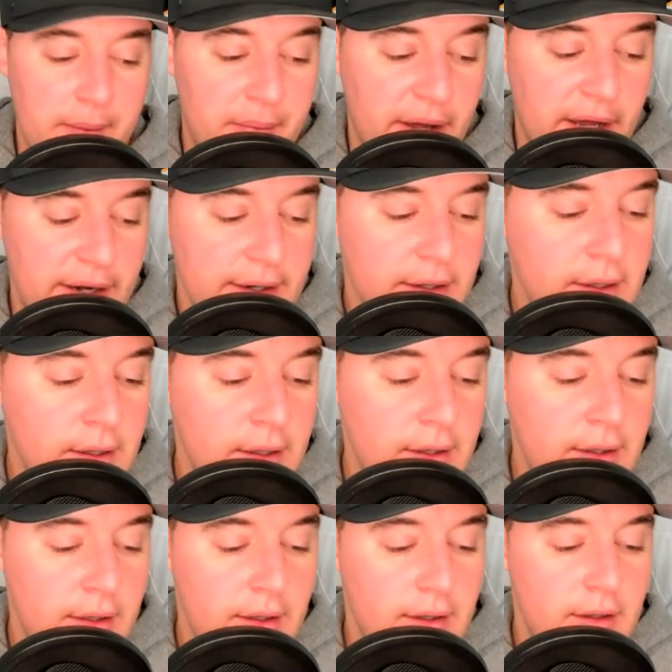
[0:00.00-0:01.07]
But
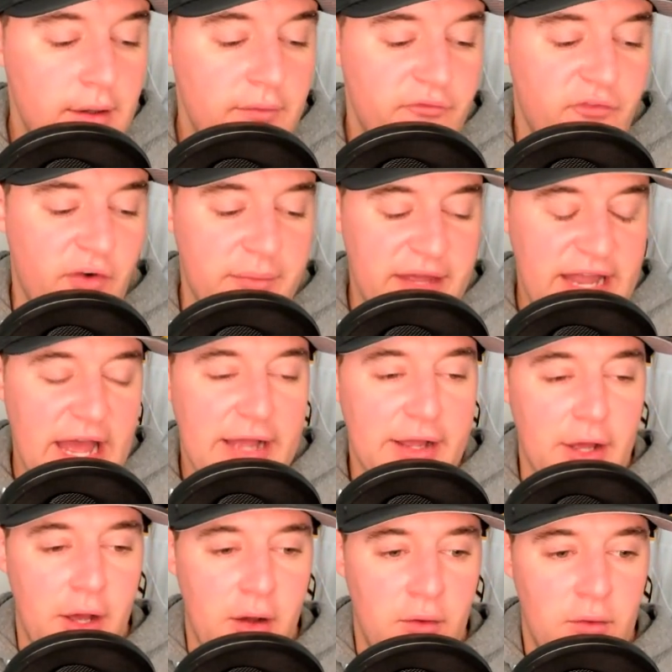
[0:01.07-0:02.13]
from the
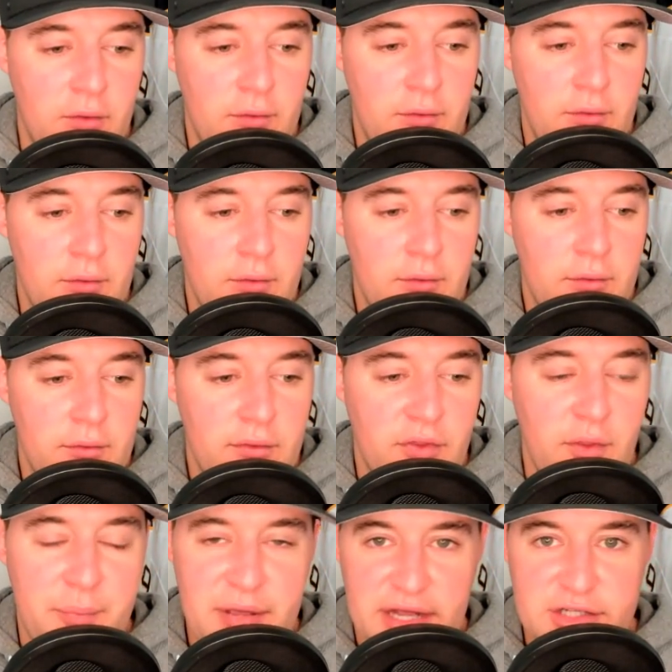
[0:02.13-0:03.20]
get-go,
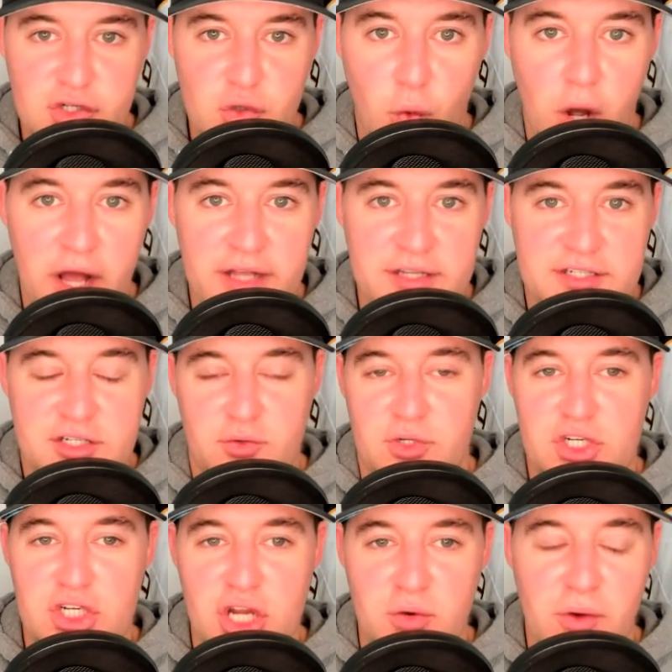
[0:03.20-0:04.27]
the pitch was to
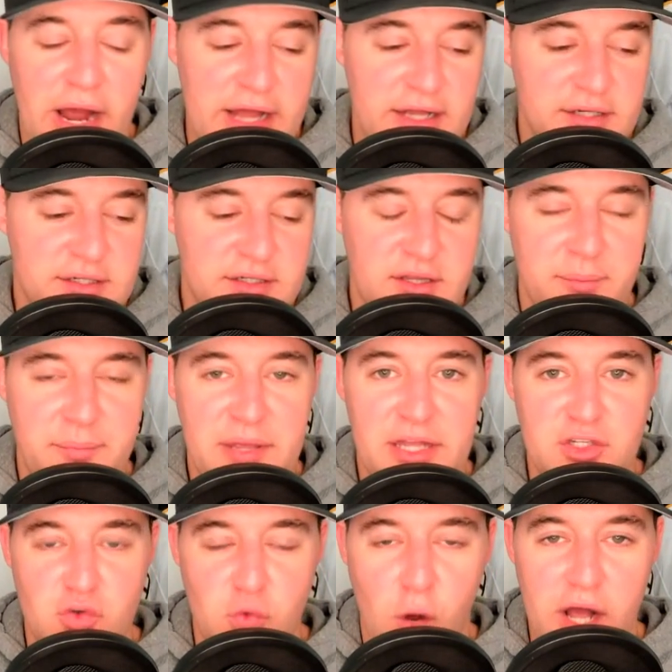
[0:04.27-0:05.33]
Rashee Rice. The
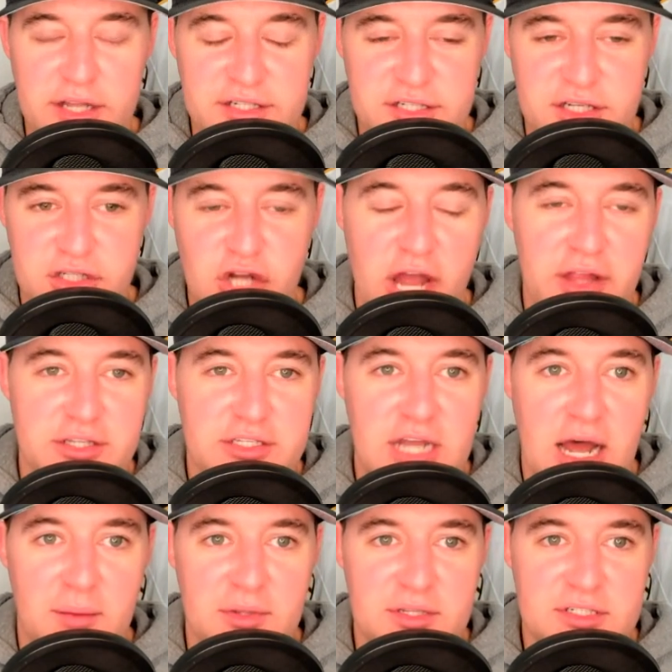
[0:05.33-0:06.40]
pitch was to Jalen
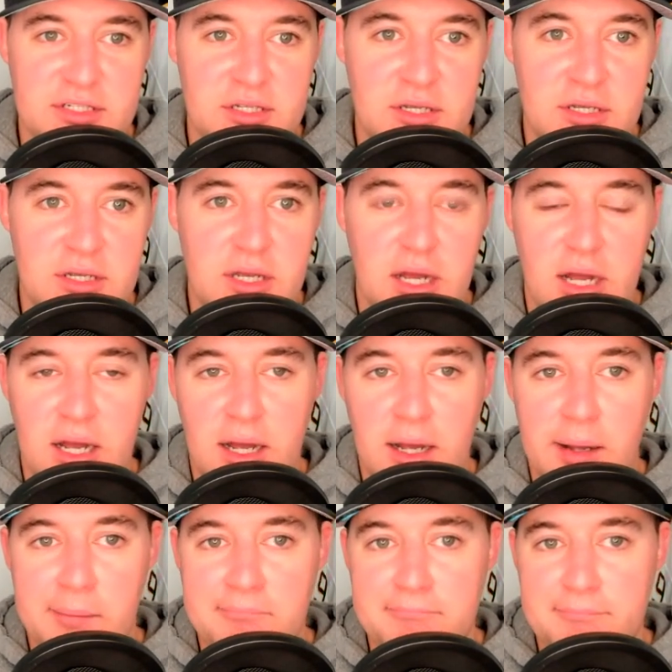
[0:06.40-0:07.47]
Thomas.
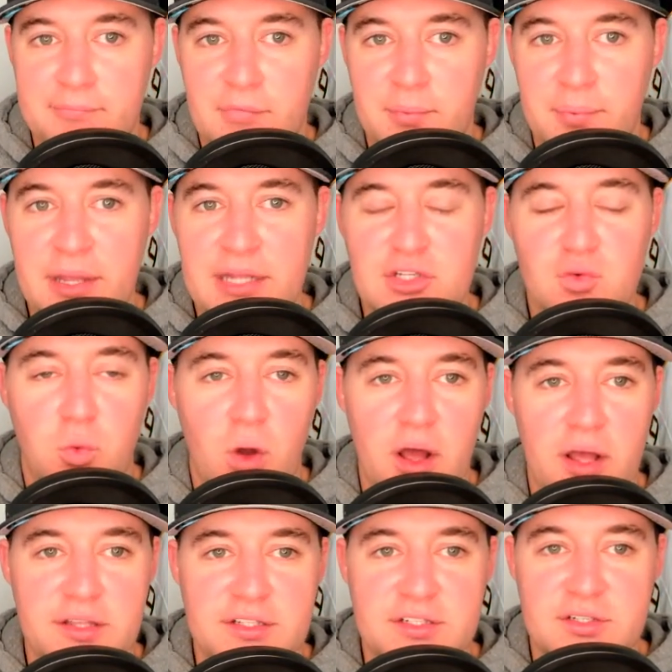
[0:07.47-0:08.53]
The pitch
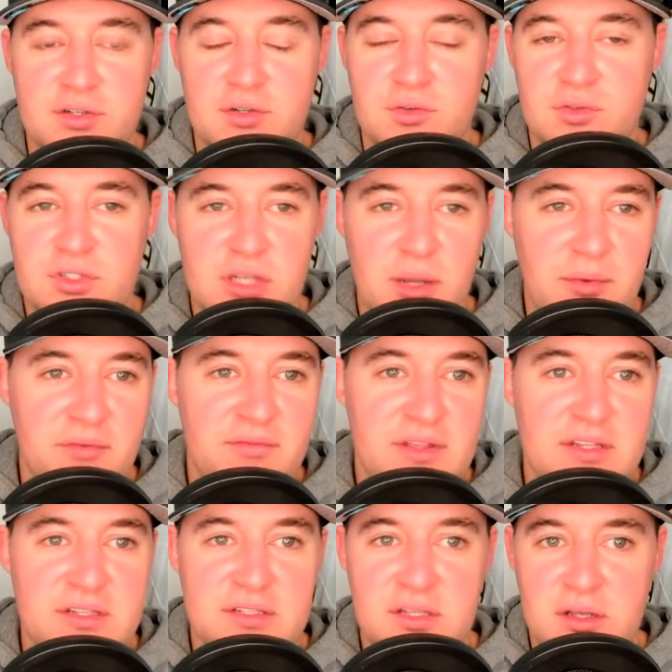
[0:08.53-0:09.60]
was to some of
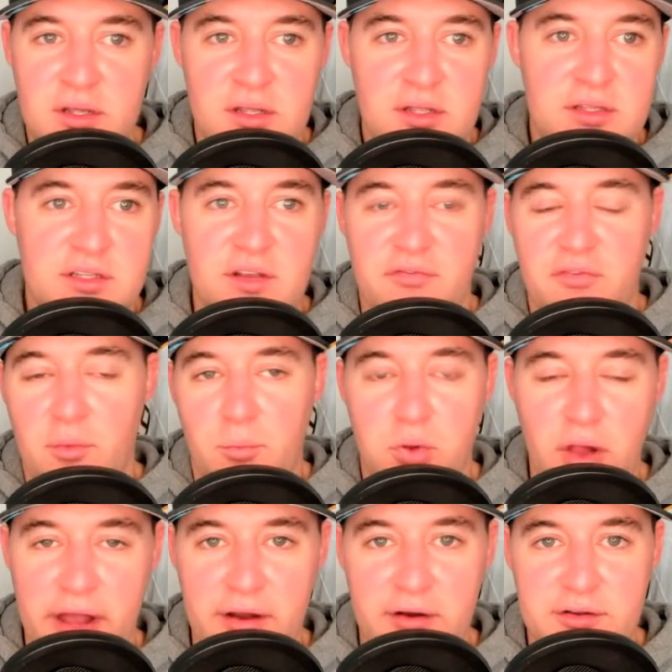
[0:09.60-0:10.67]
these different
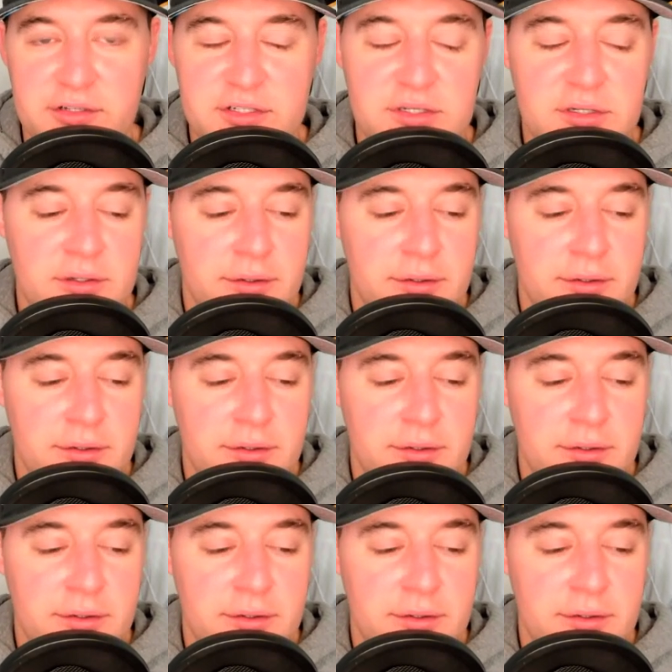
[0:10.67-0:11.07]
players.